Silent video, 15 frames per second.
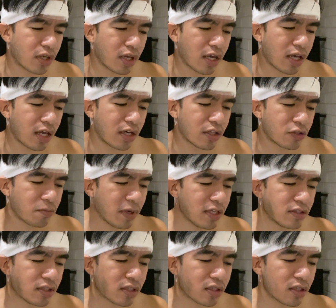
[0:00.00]
and it's
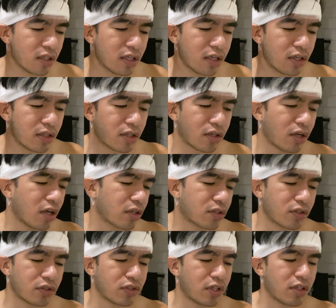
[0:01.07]
basically, the
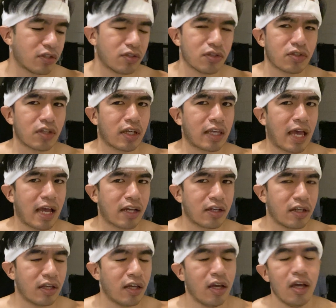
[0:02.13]
doctor said it's just like
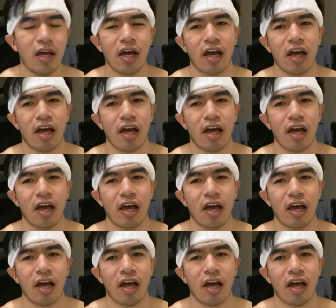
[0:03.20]
acne.